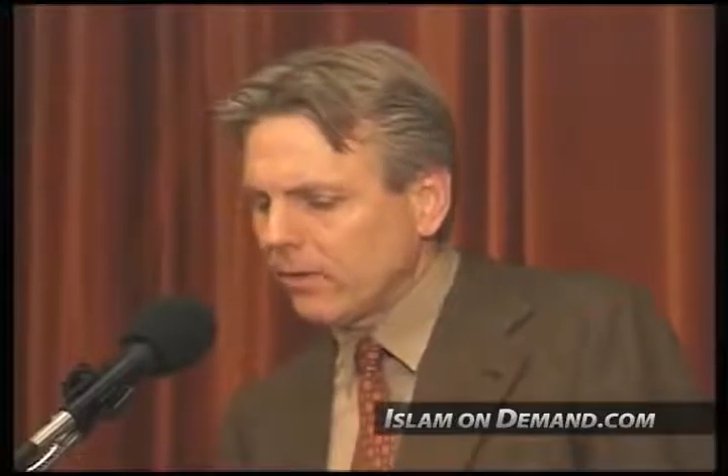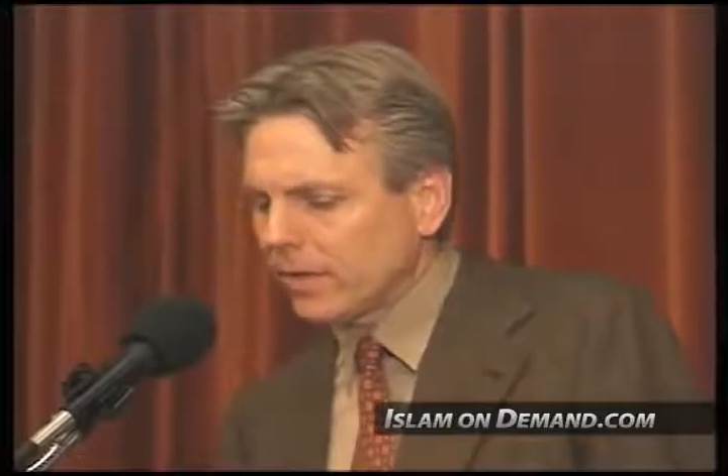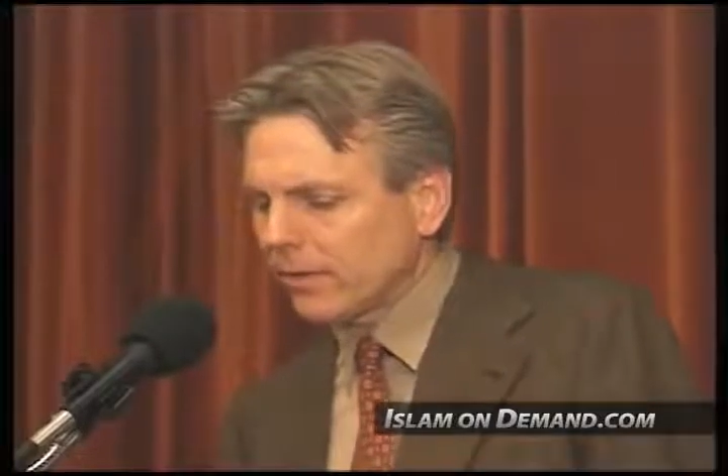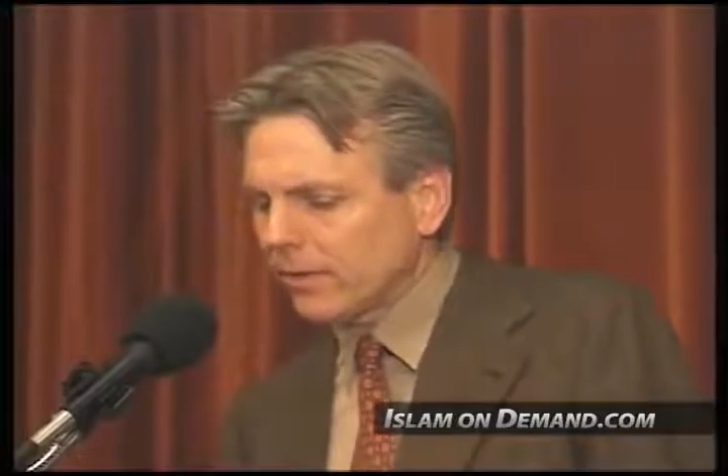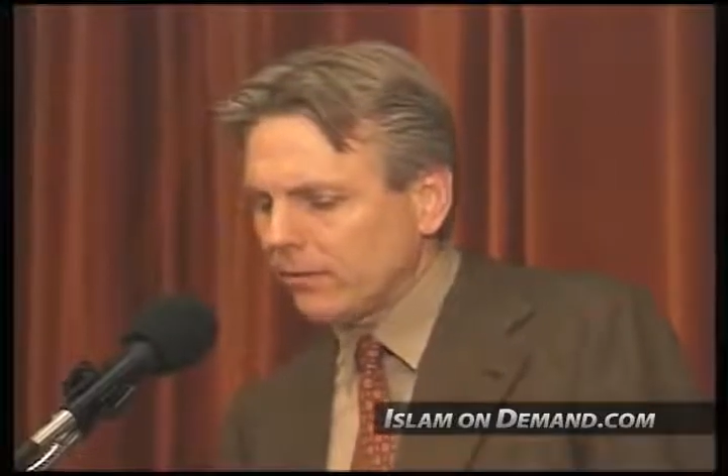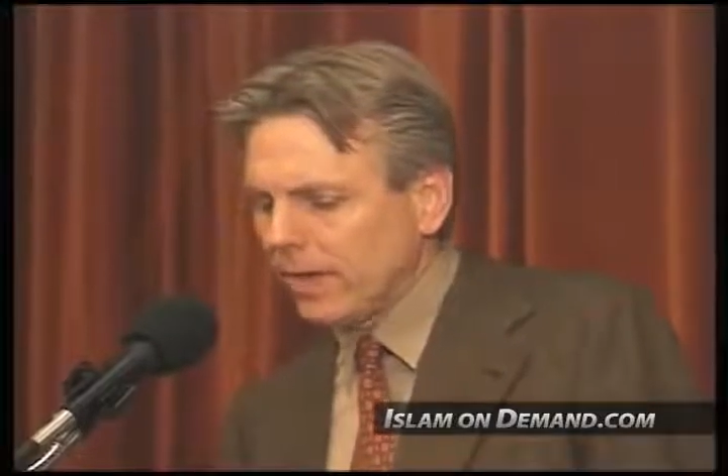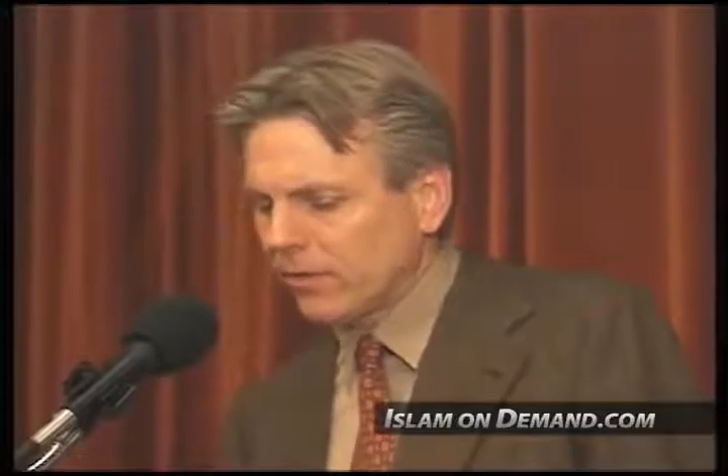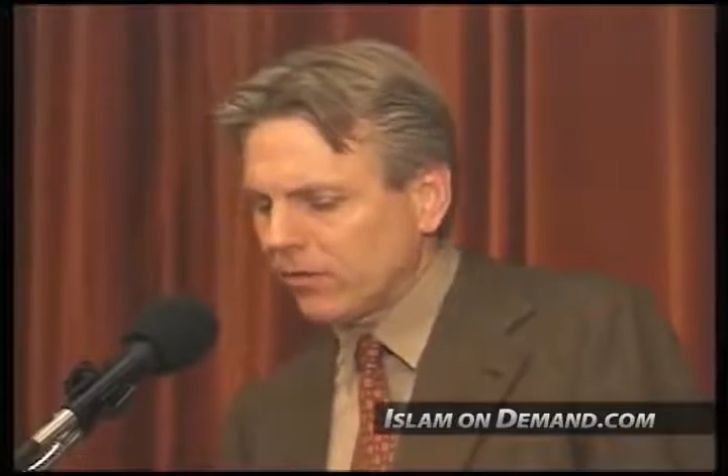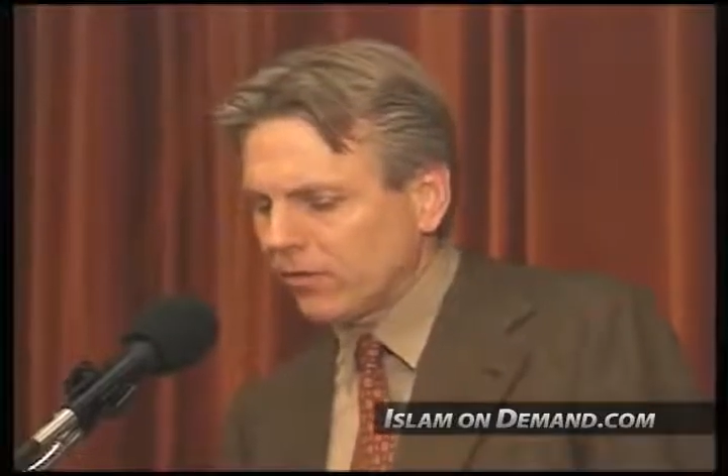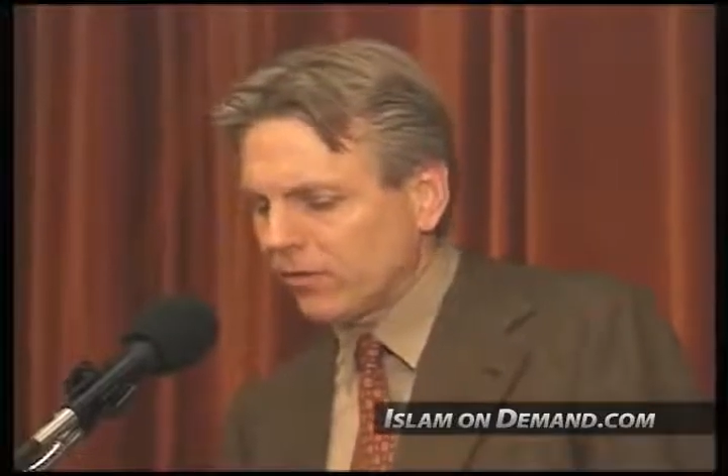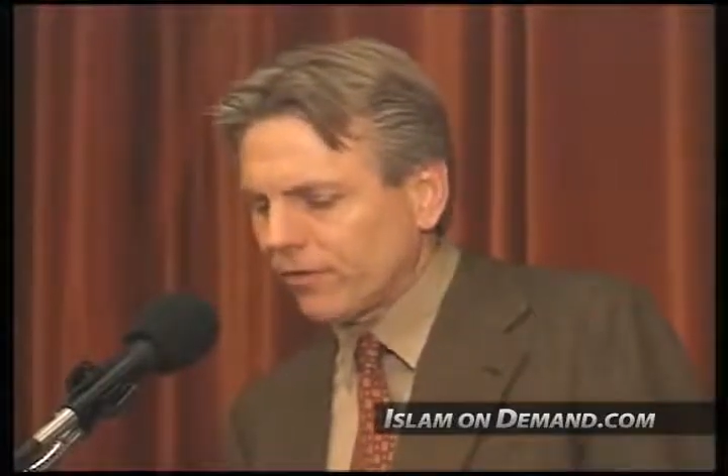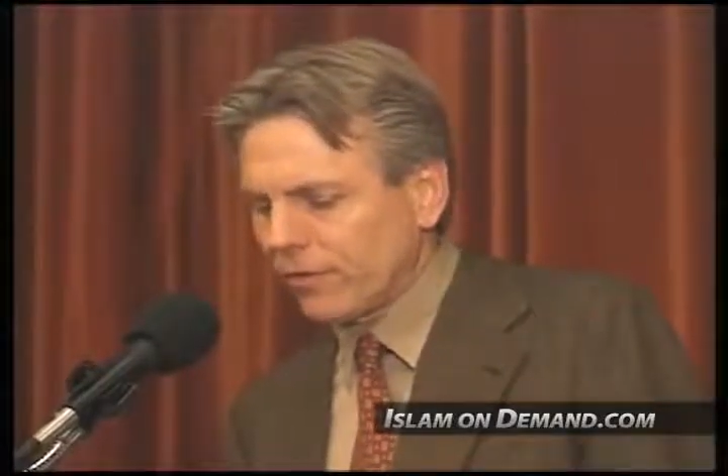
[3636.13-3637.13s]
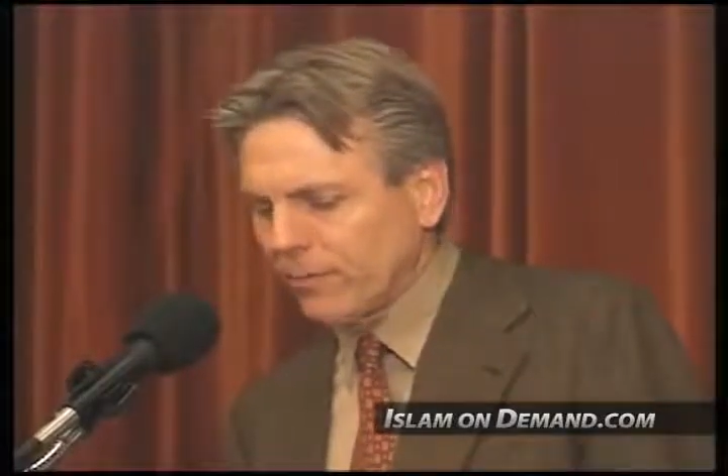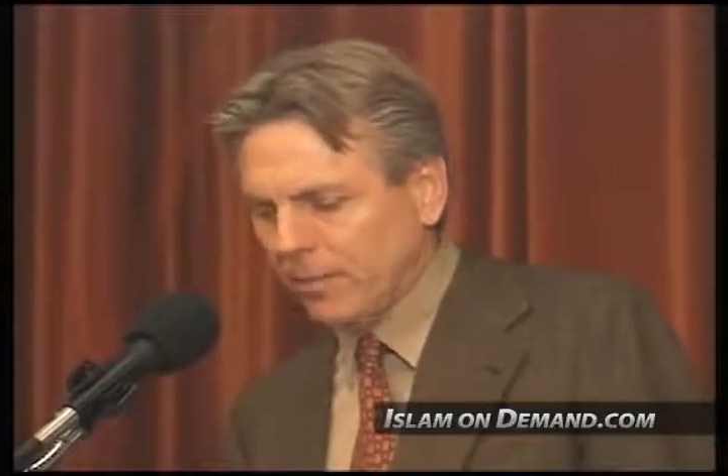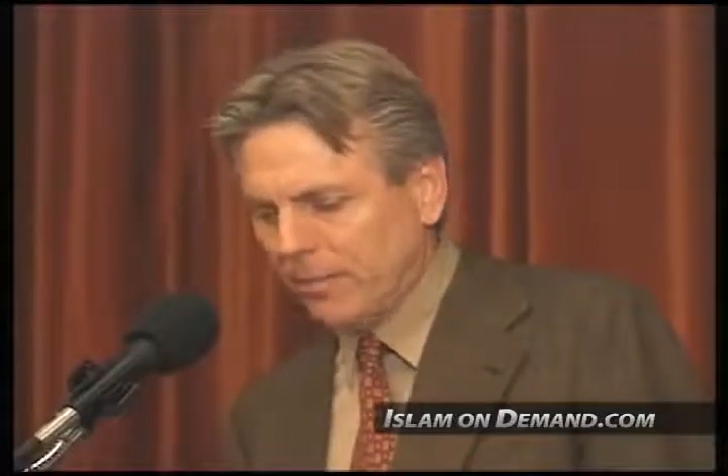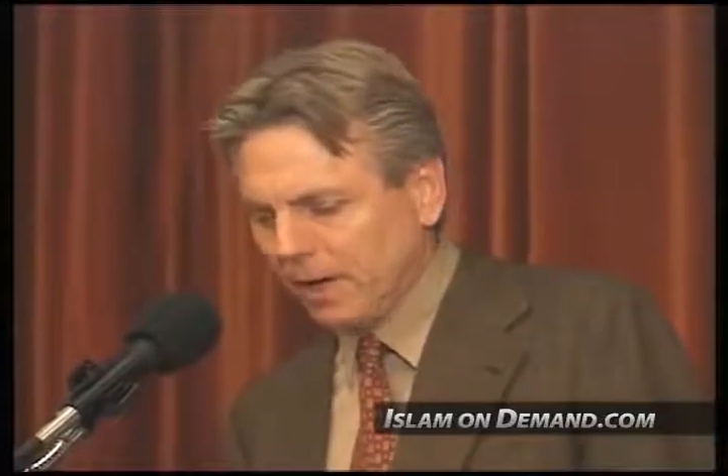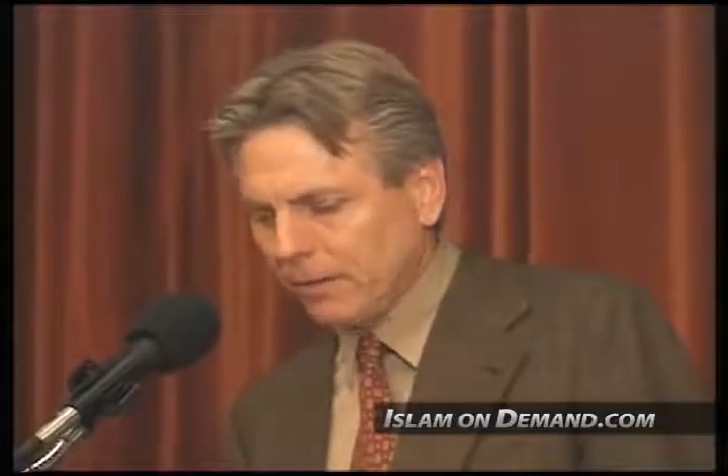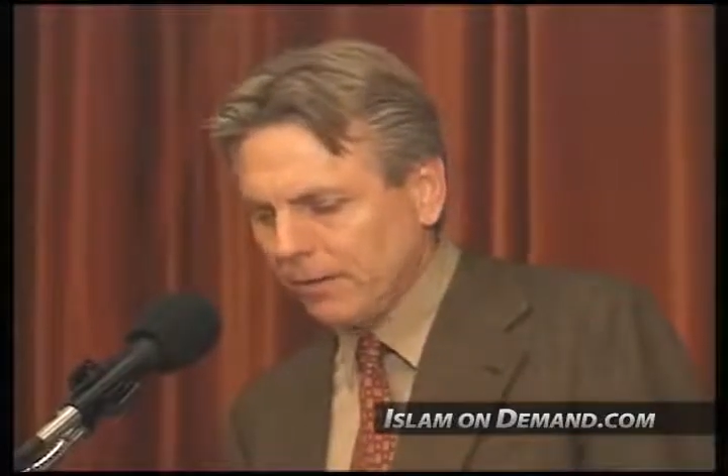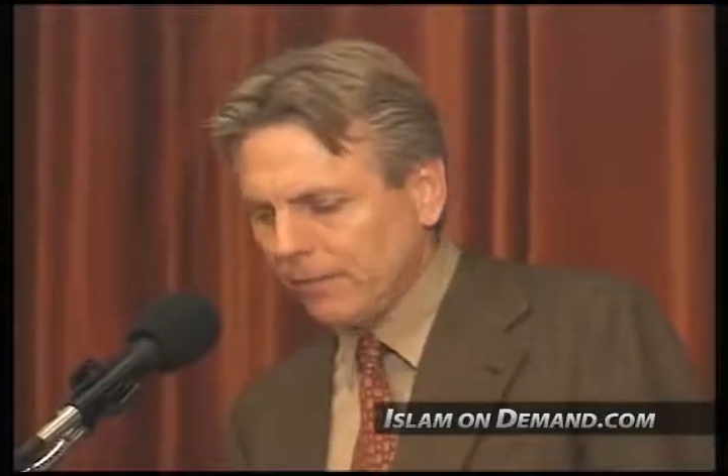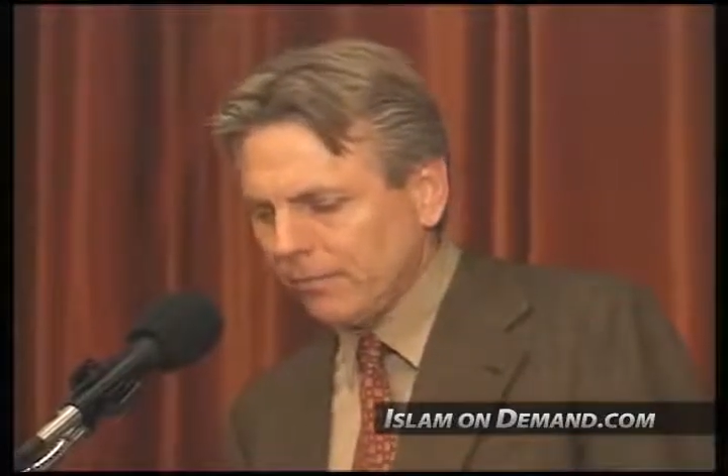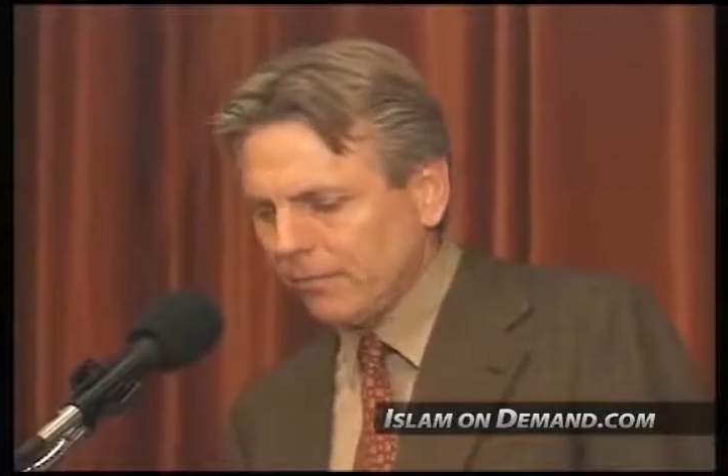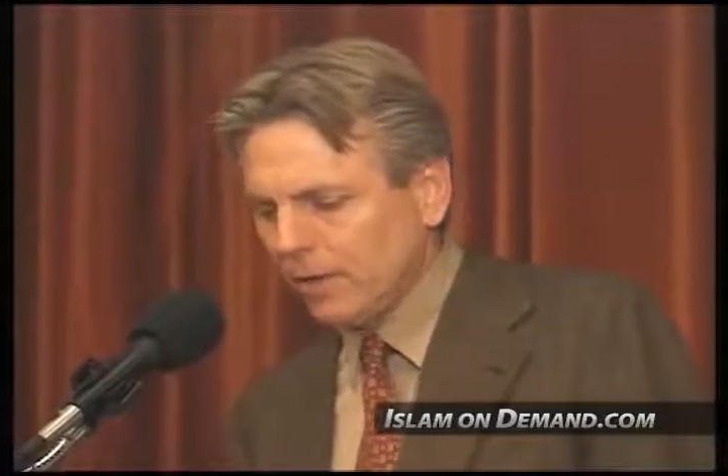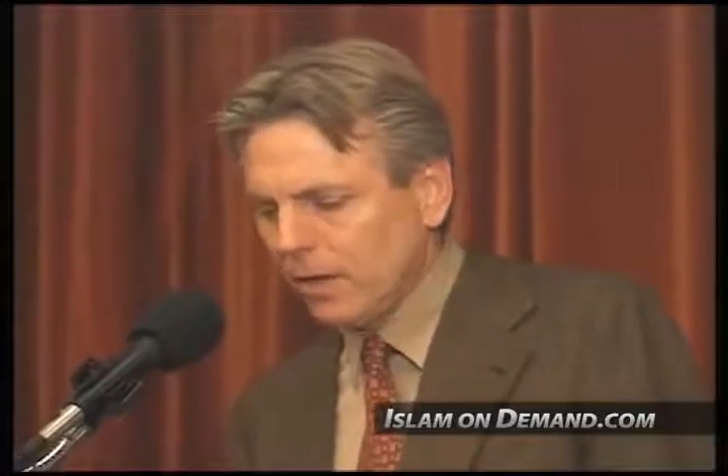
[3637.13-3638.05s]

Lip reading: midst a messenger from among them,